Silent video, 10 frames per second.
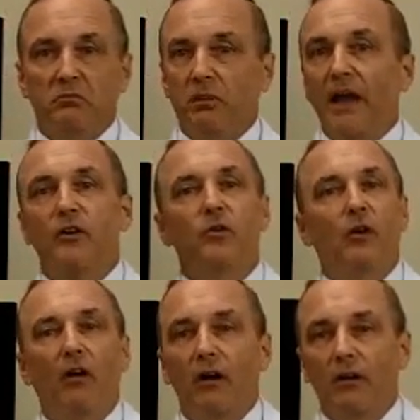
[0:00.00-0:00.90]
buy a new
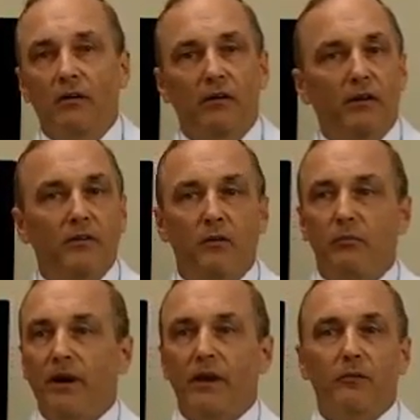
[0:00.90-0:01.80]
car. They'll
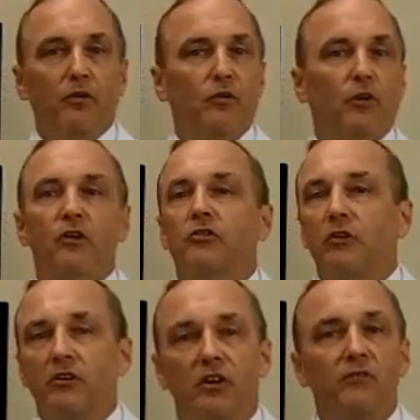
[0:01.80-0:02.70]
buy a large
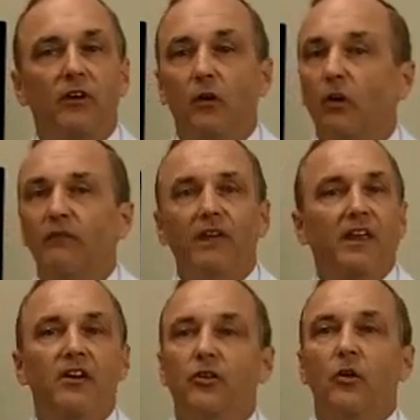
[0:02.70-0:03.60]
screen TV, go on a
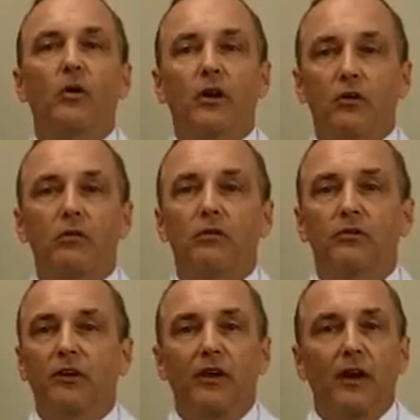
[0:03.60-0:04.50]
vacation, go on a
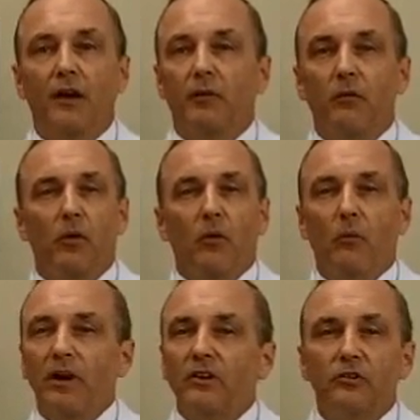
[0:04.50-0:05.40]
cruise. I mean,
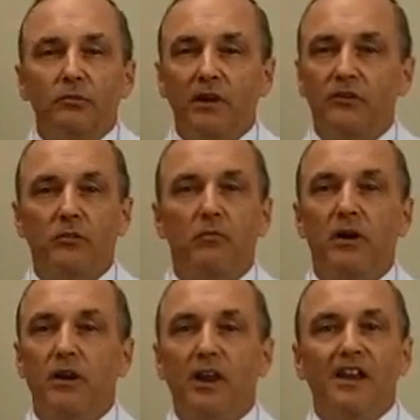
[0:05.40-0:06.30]
why not spend some
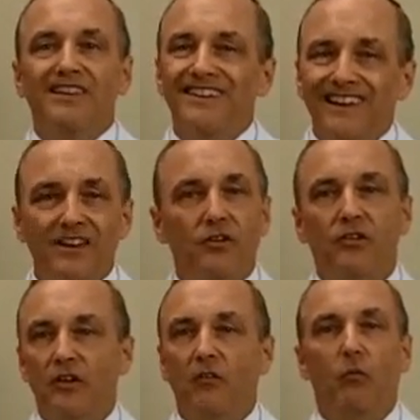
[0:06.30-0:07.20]
money to get
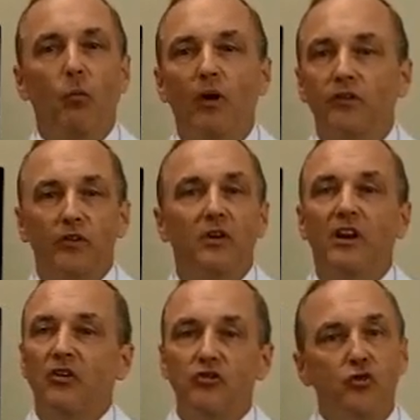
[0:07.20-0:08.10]
yourself well so you can
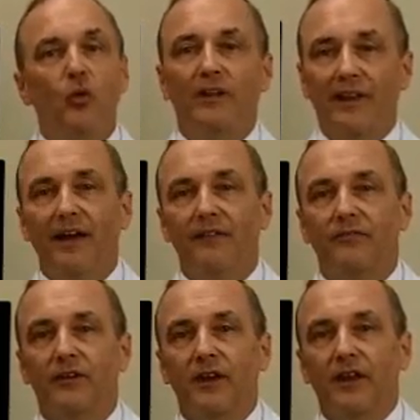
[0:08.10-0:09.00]
enjoy
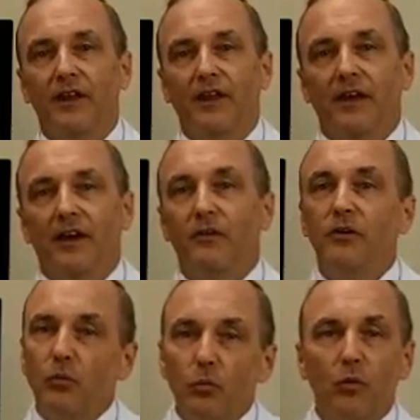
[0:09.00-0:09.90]
life?
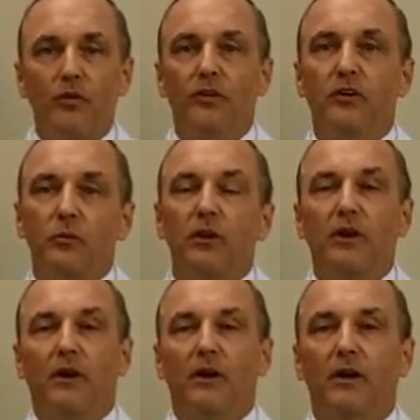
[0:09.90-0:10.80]
You're worth it. You
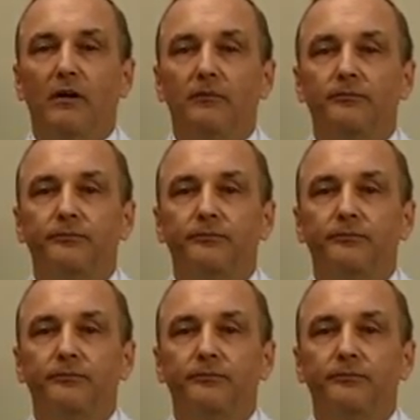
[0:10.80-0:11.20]
really are.